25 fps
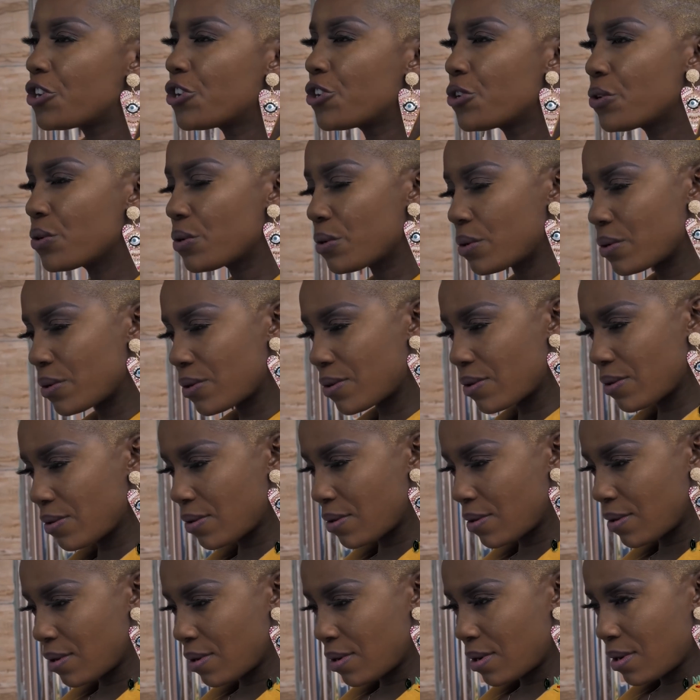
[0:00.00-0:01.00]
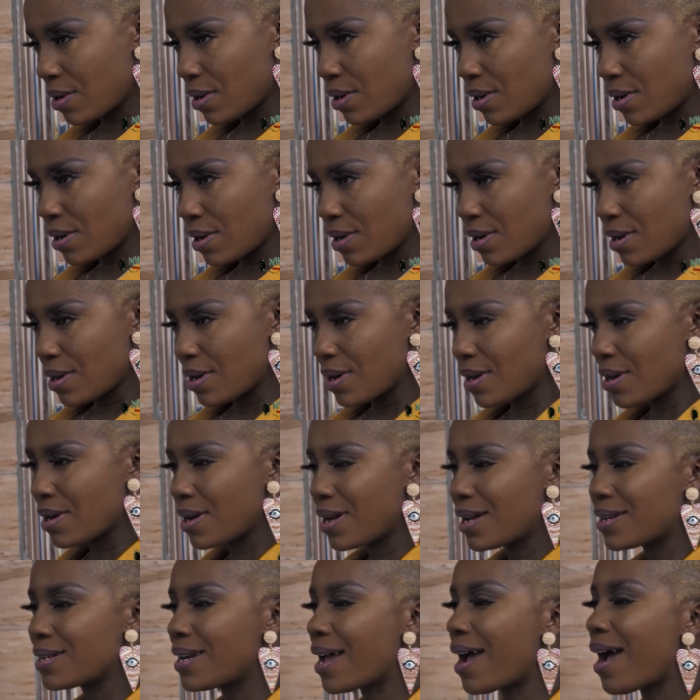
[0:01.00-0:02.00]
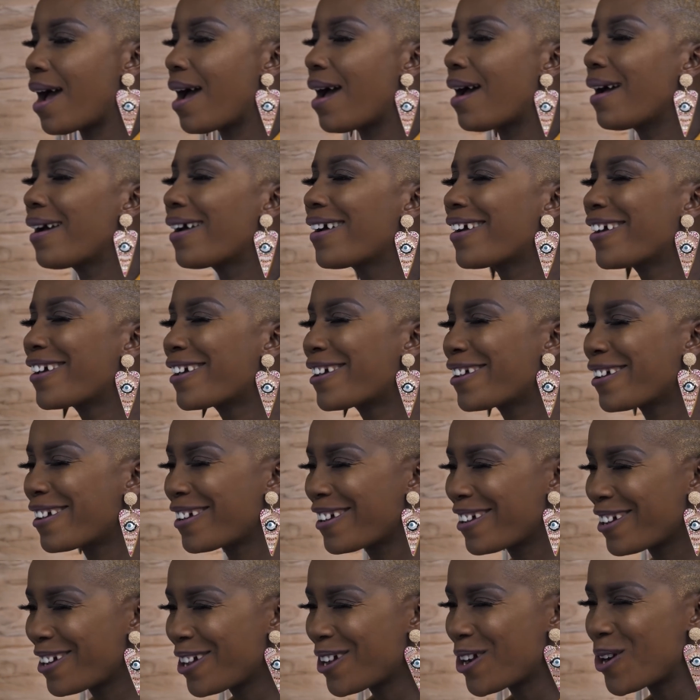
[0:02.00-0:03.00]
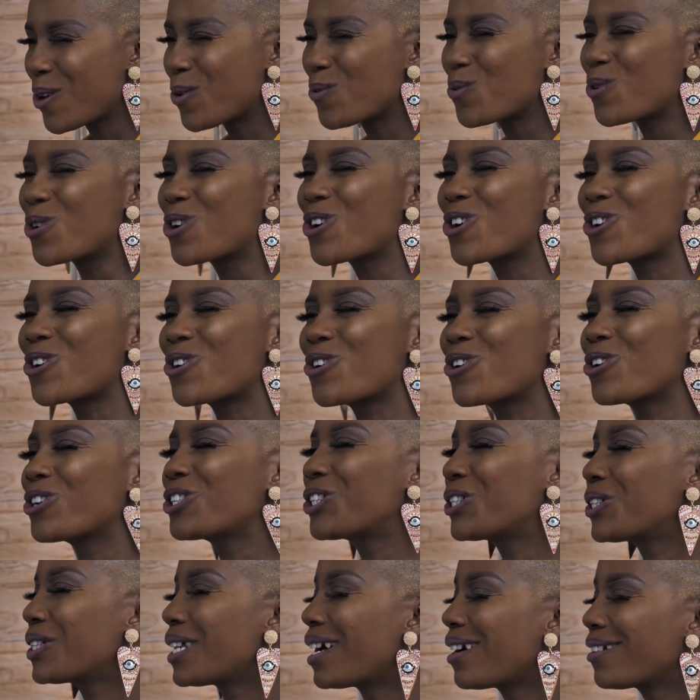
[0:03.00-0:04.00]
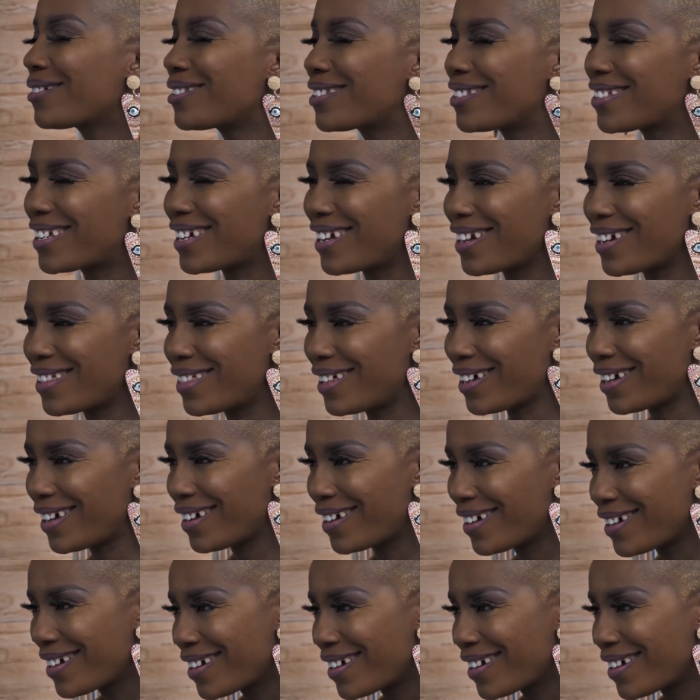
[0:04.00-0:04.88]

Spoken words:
you and I will crush it out together.